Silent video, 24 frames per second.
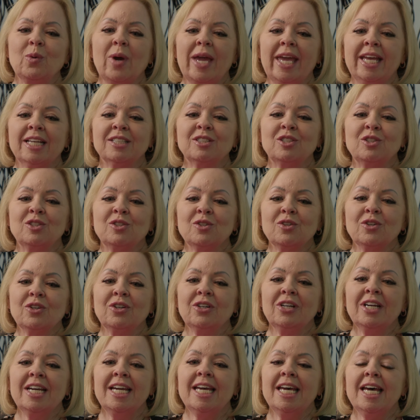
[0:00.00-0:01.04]

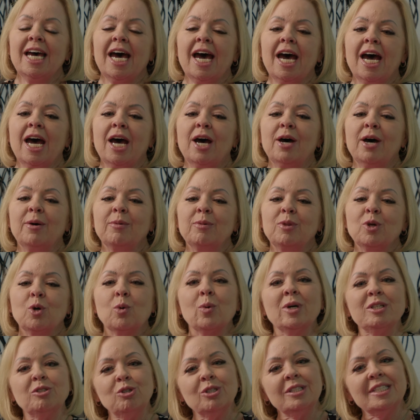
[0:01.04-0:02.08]
answer the
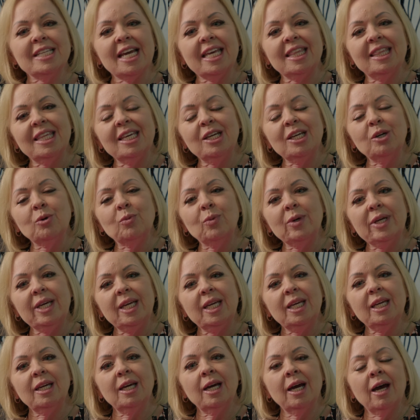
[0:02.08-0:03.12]
questions. I think
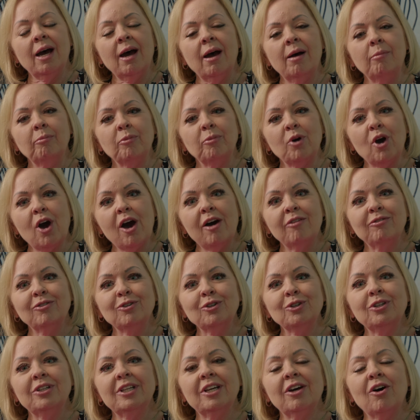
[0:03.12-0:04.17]
we
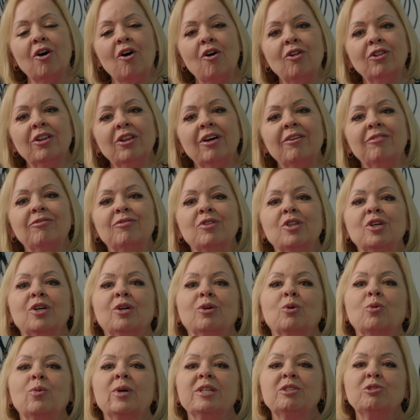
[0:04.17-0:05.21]
covered all of the
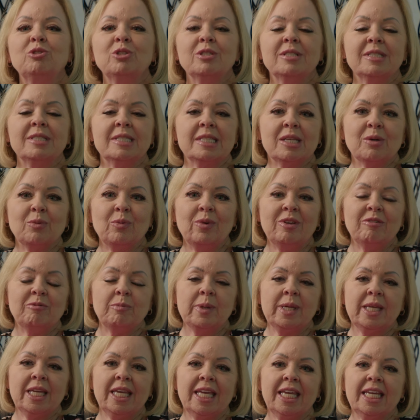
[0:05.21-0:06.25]
questions that we've
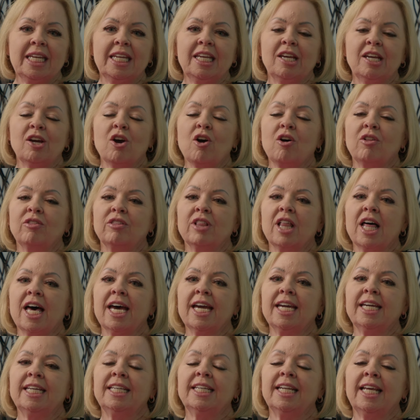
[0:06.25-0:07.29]
been getting
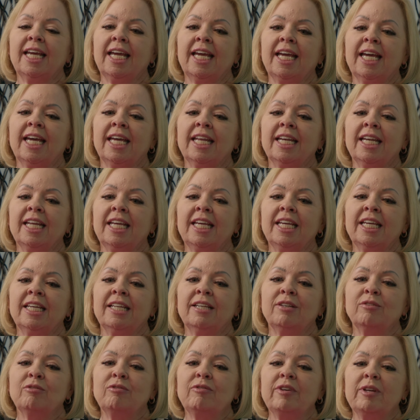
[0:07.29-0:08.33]
online and
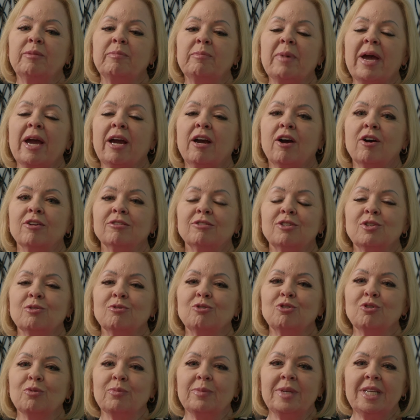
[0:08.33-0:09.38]
in feedback on
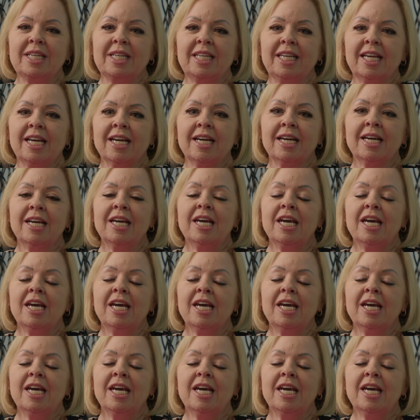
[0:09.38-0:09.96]
social media